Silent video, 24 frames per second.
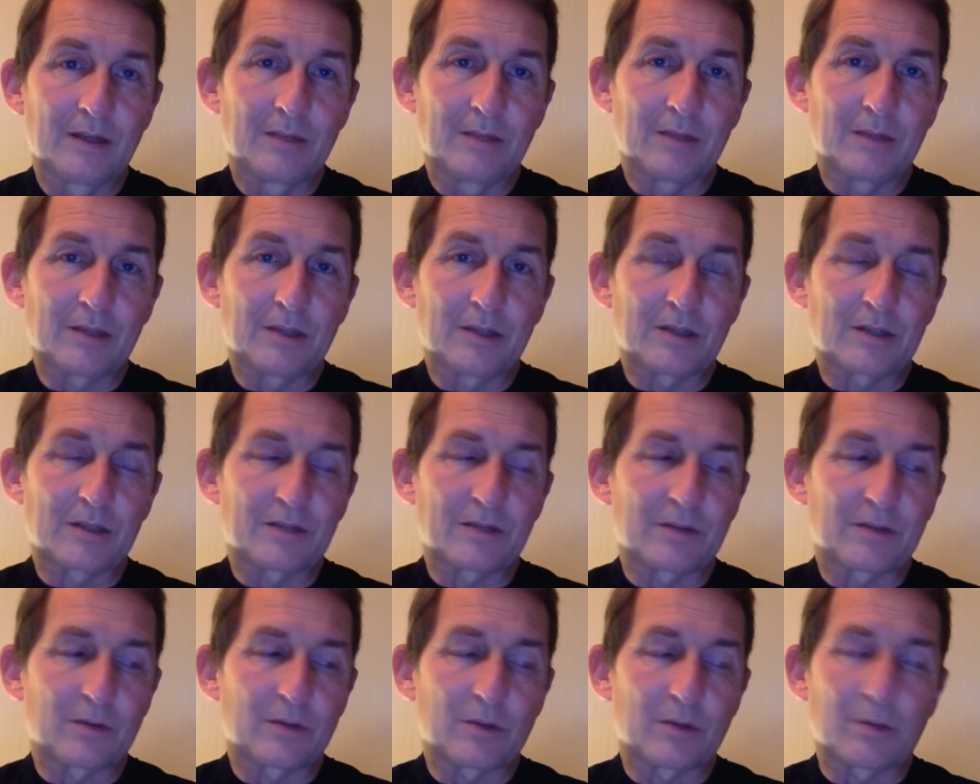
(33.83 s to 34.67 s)
because if
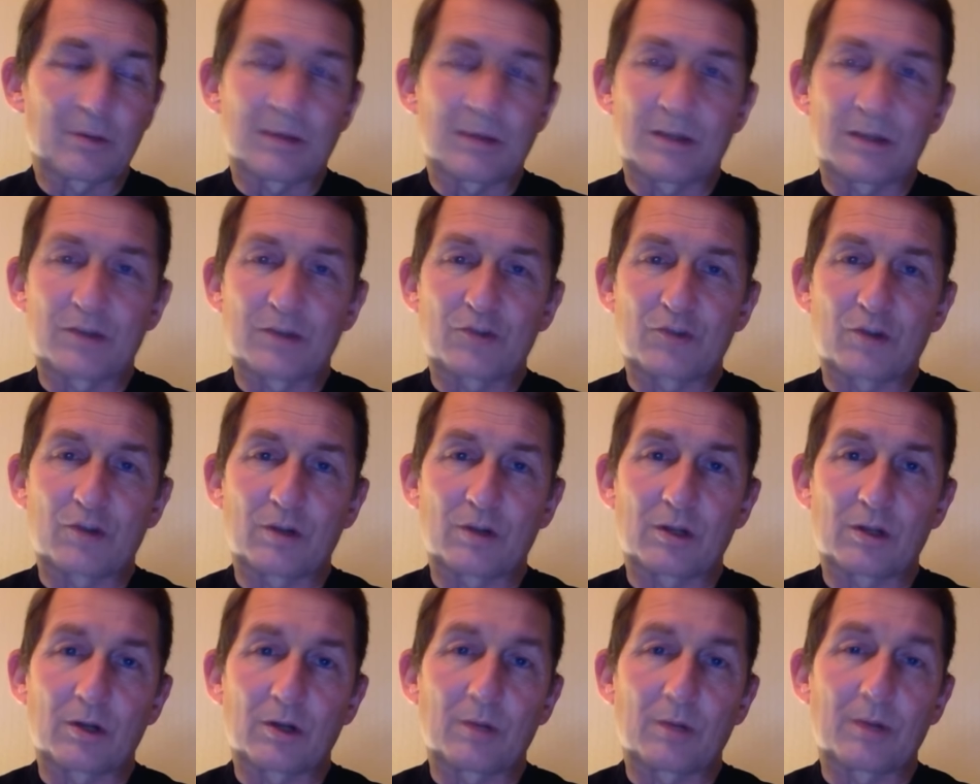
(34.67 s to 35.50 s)
you want to play troll,
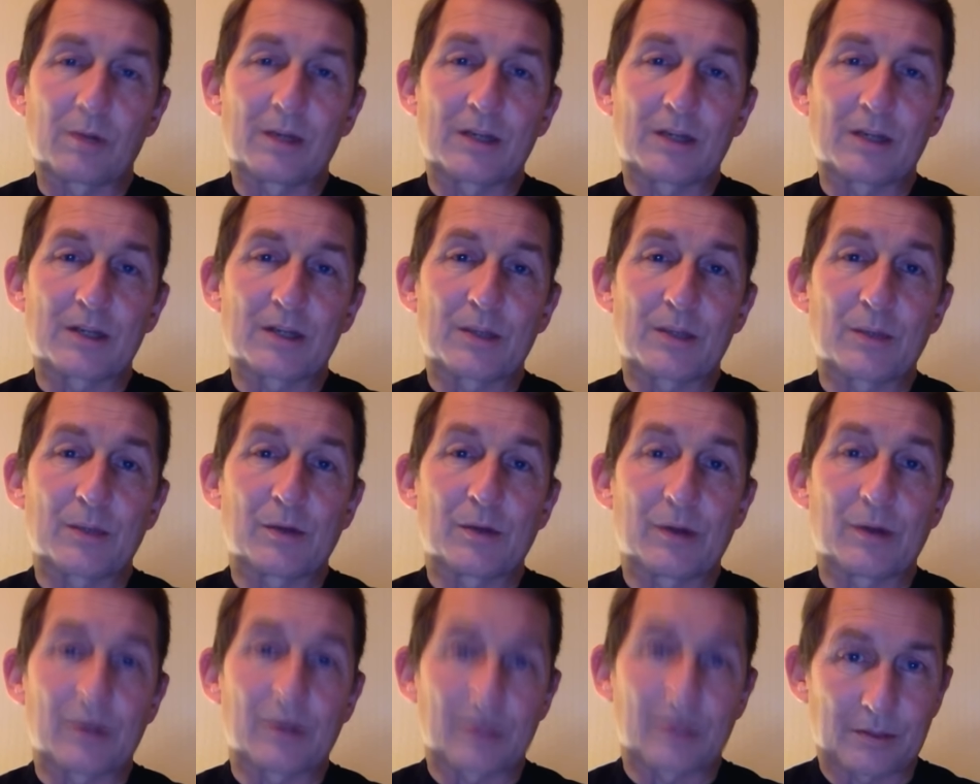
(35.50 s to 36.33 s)
go play somewhere
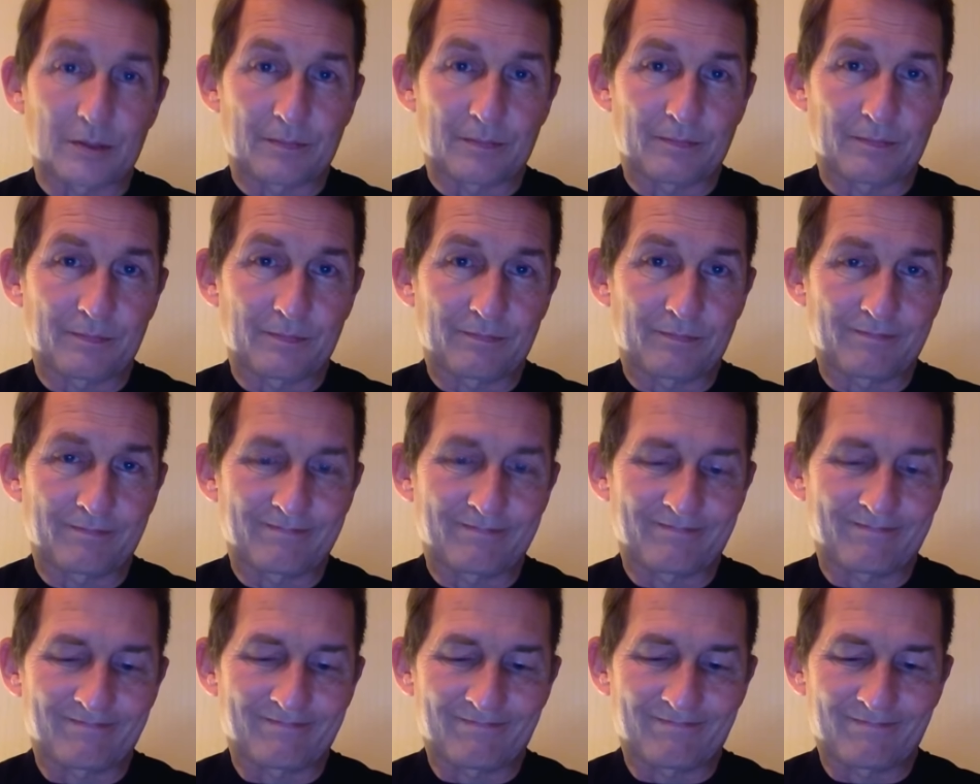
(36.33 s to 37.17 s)
else.
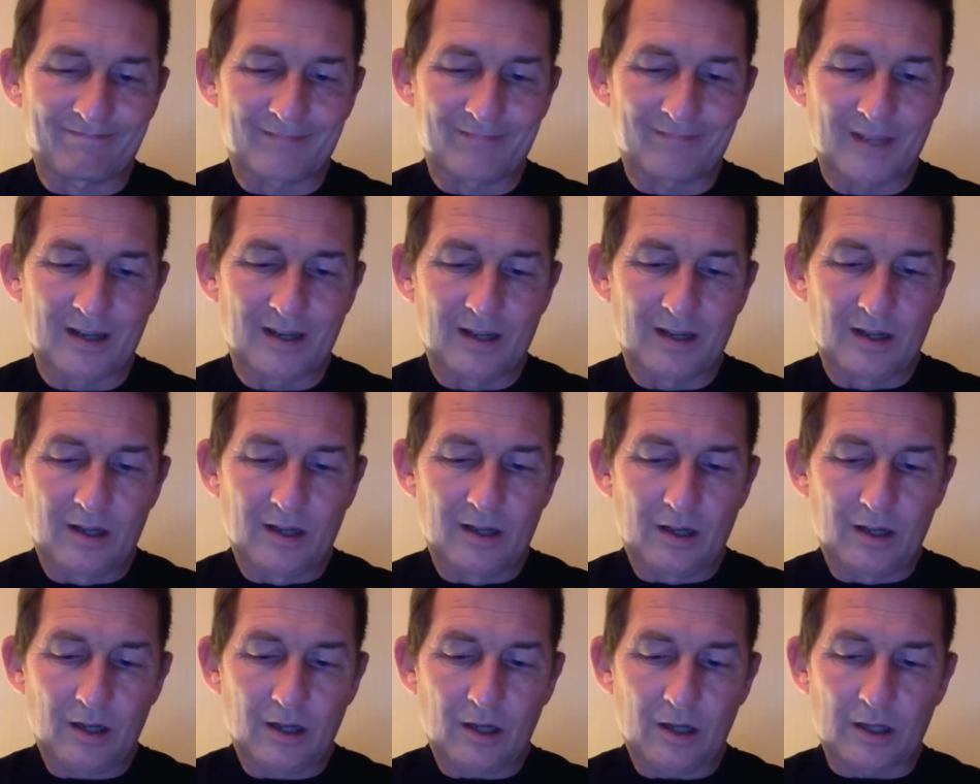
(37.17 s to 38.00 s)

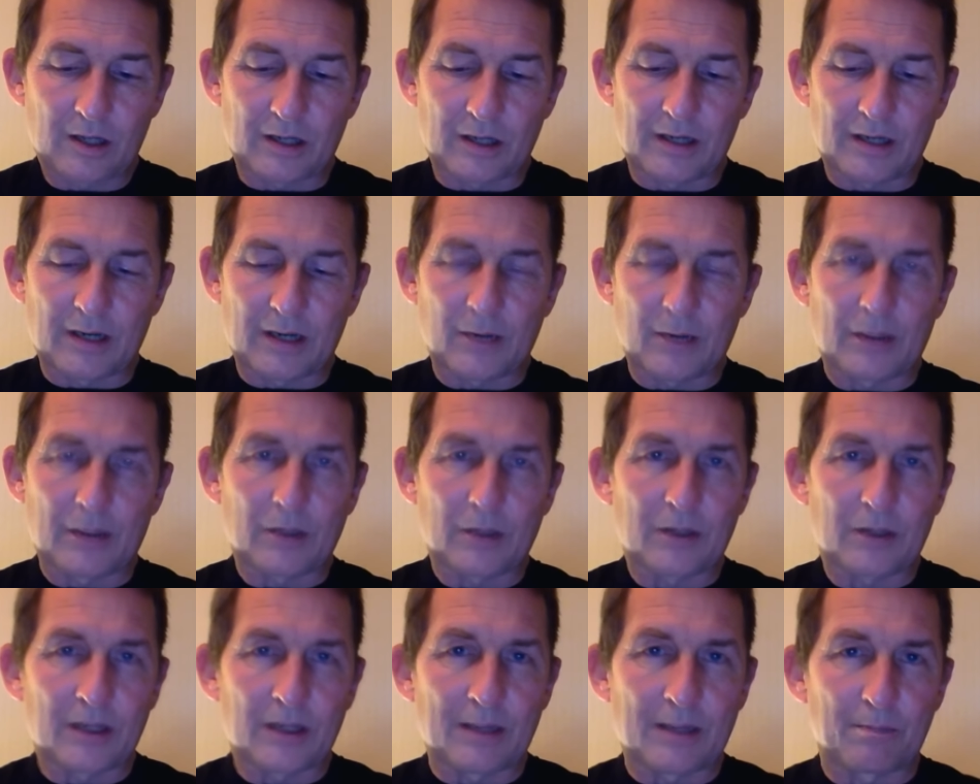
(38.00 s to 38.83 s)
Okay, now we
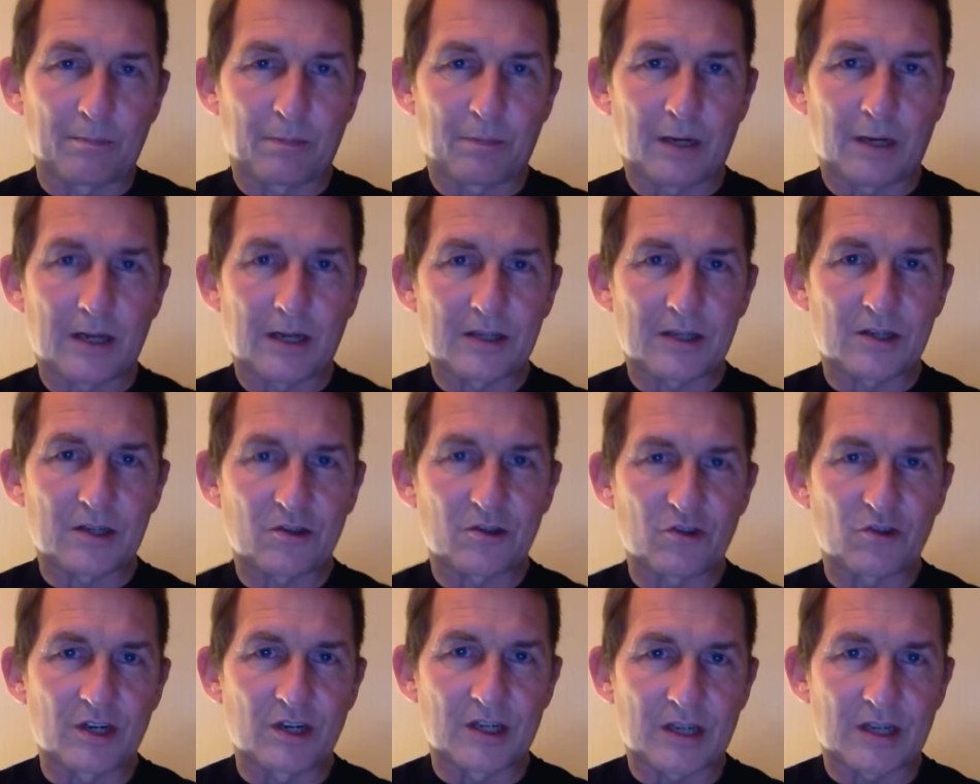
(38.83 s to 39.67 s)
got the
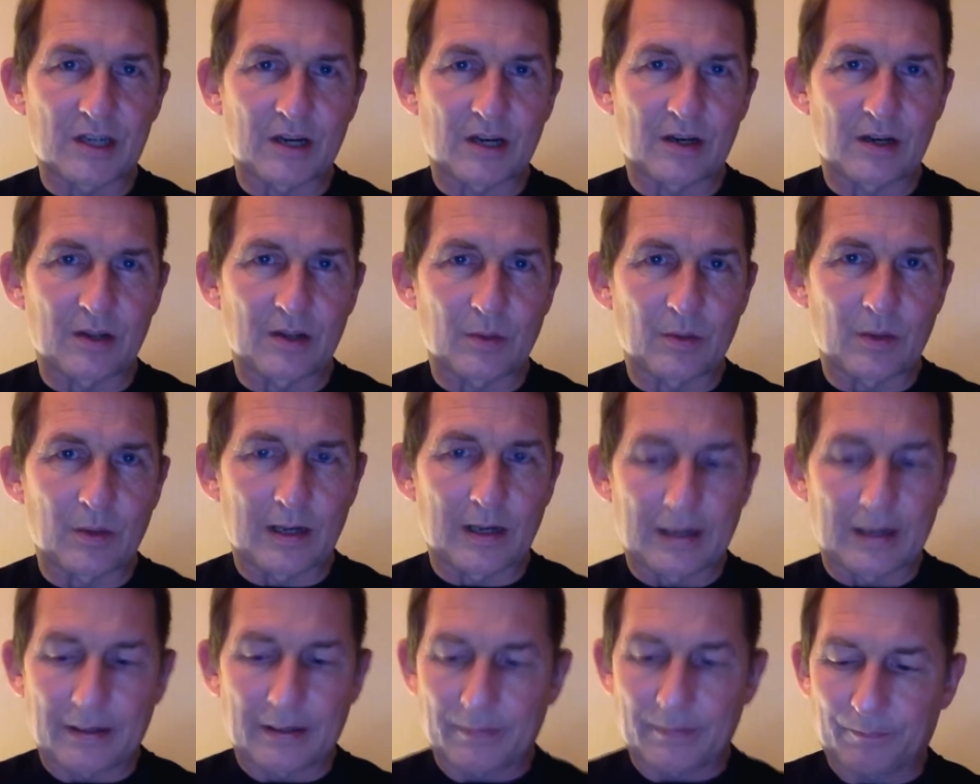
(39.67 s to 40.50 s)
unpleasantries out of the
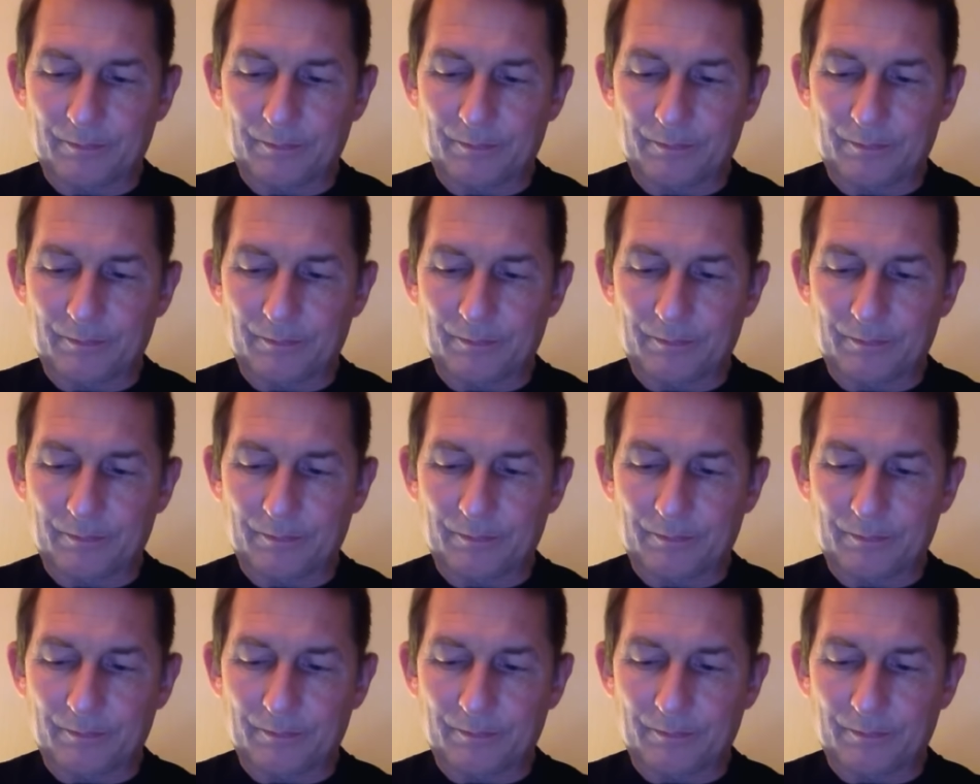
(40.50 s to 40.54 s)
way.